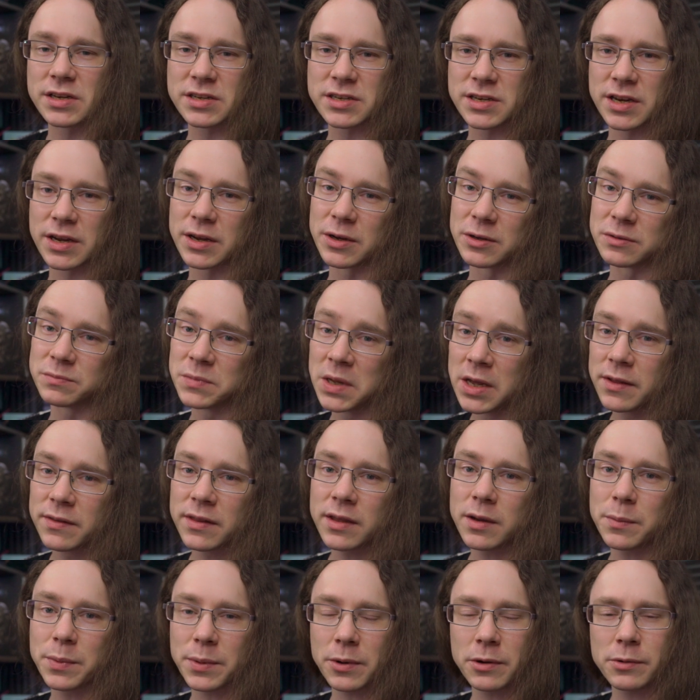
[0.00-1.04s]
so
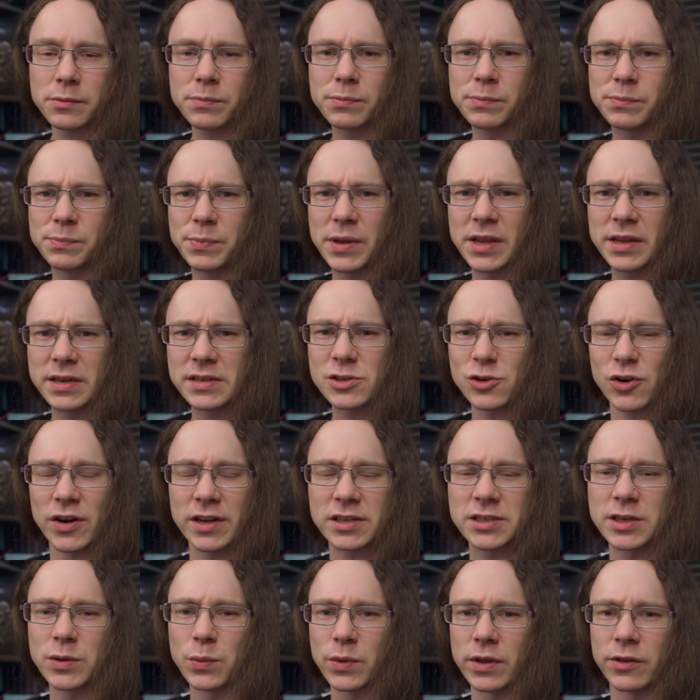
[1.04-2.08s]
they'll be
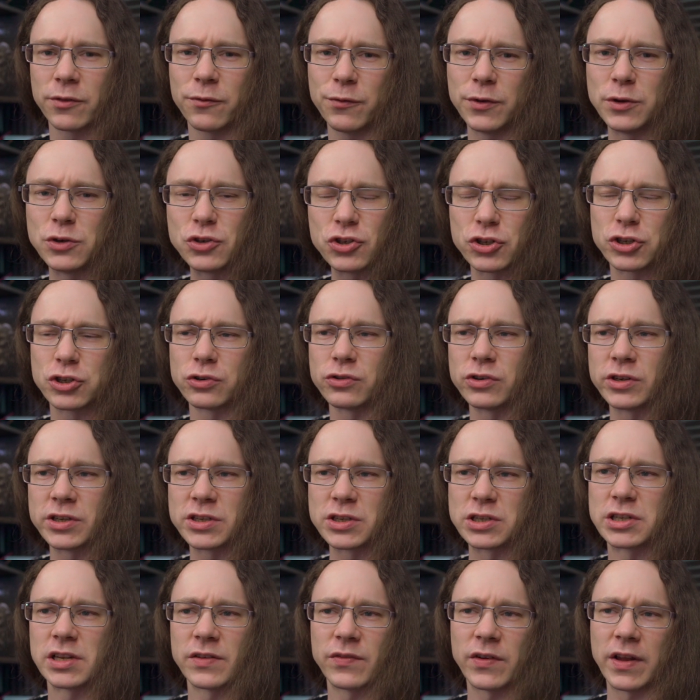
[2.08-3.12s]
interacting with future stories and
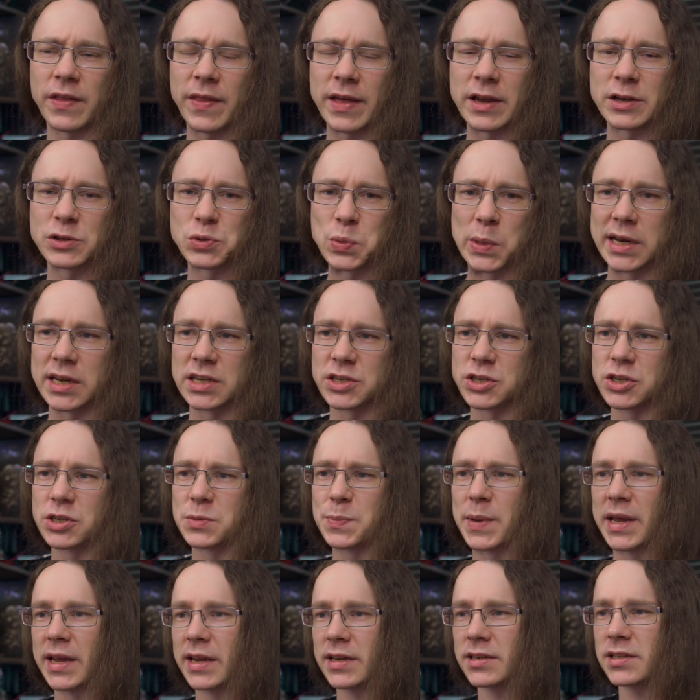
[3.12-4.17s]
stuff like that as well, I
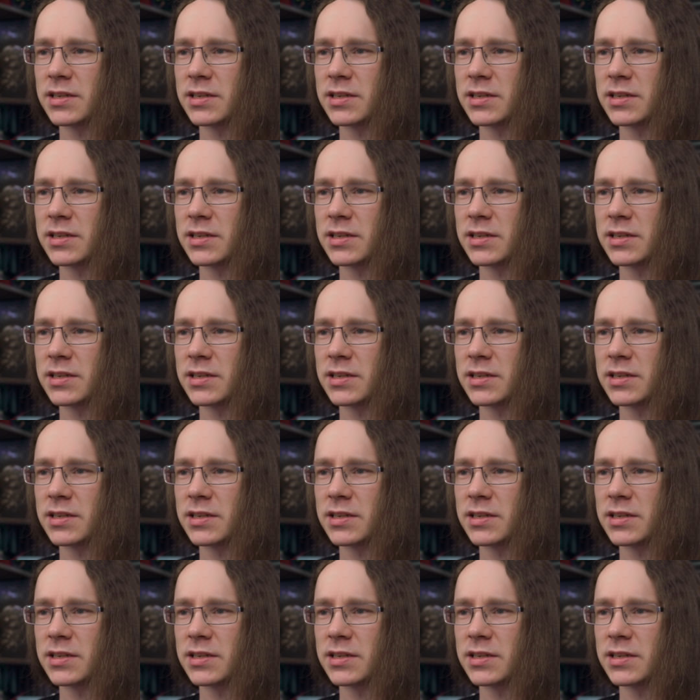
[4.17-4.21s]
suspect.